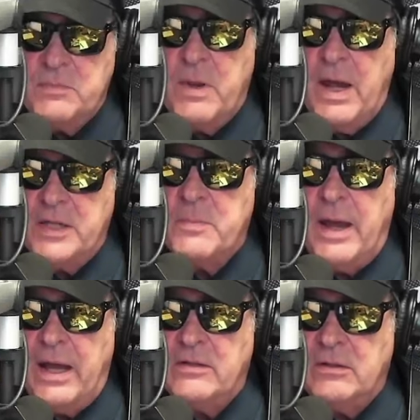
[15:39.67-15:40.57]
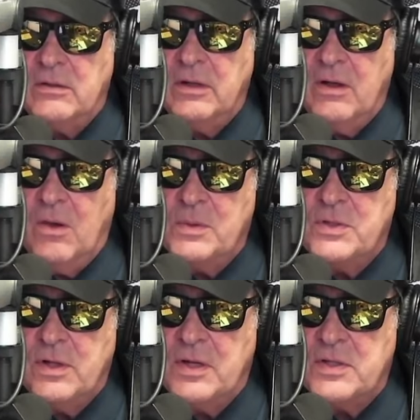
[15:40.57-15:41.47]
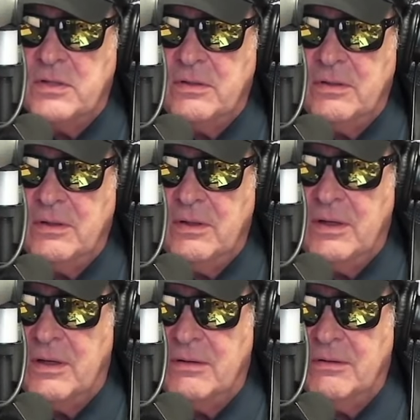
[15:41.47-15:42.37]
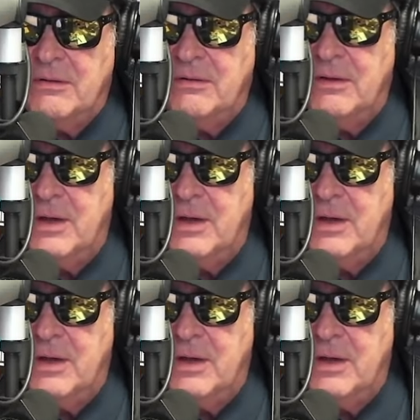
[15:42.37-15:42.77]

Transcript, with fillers: bags packed. He always does. Yeah. Yeah. Yeah,